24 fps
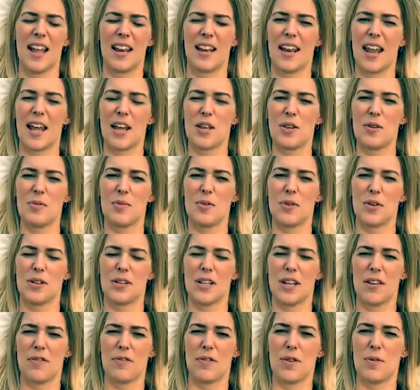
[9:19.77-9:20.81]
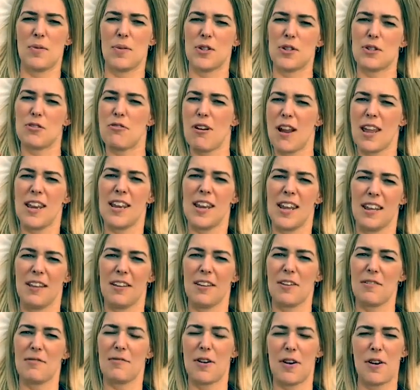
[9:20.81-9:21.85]
like you would if you were
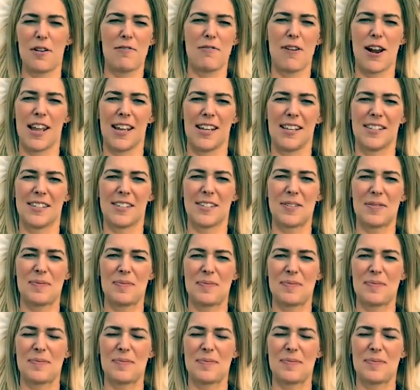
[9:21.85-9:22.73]
training for a race.